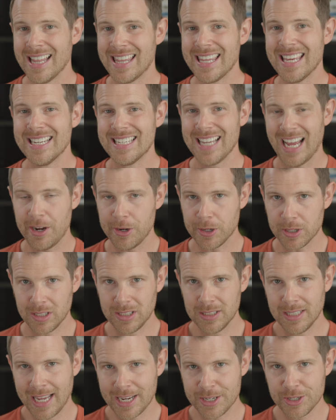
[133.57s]
the entire
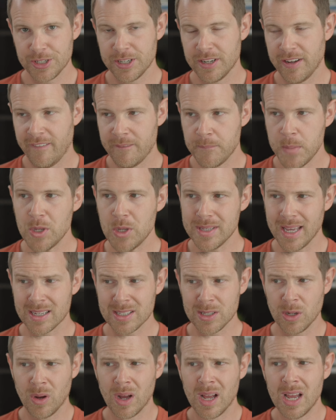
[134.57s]
collection of music.
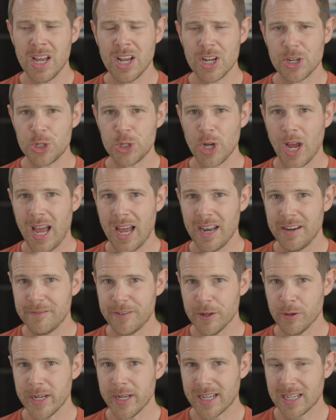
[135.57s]
So, John
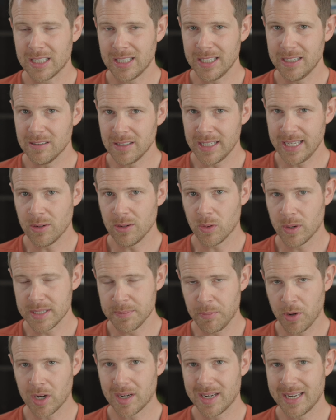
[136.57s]
very clearly, or his
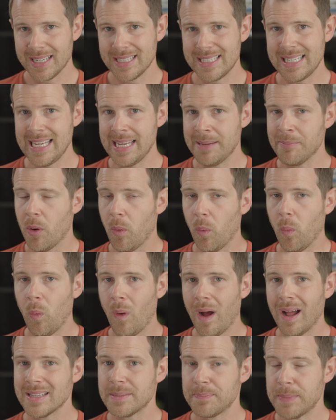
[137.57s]
marketing team,
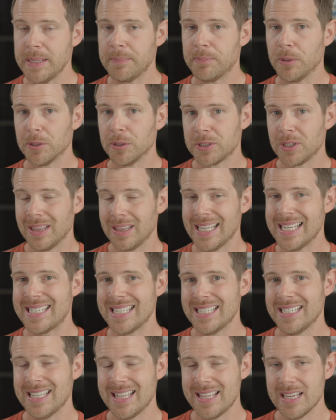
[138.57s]
wants people to
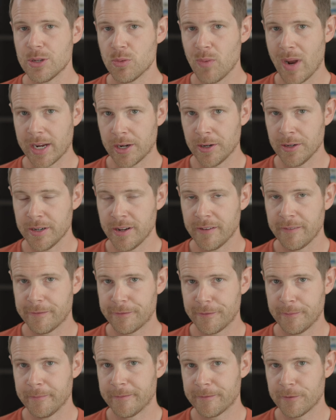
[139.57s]
listen to this record
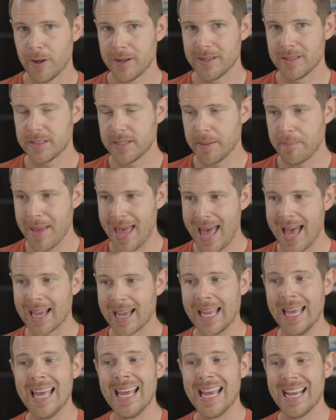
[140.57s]
from front to
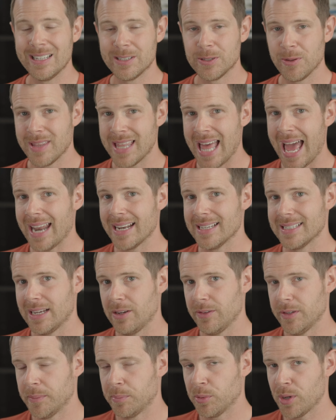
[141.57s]
back. And so that is
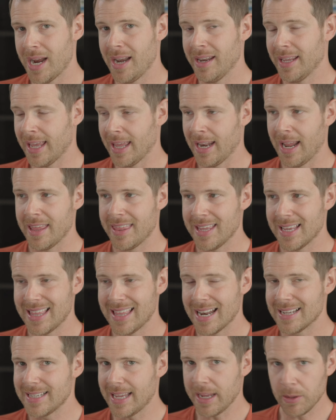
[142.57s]
how they're branding it. I think
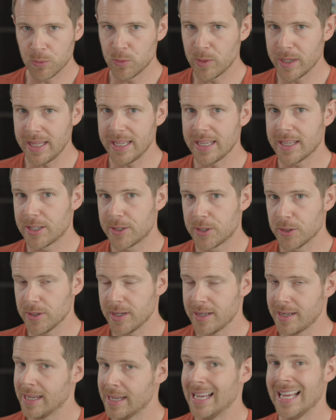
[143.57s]
that is a really
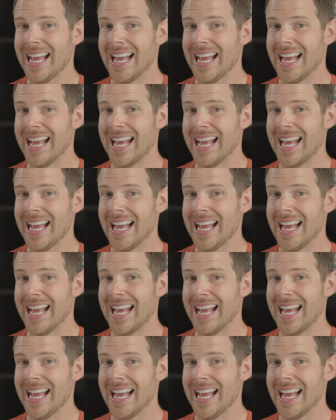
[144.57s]
good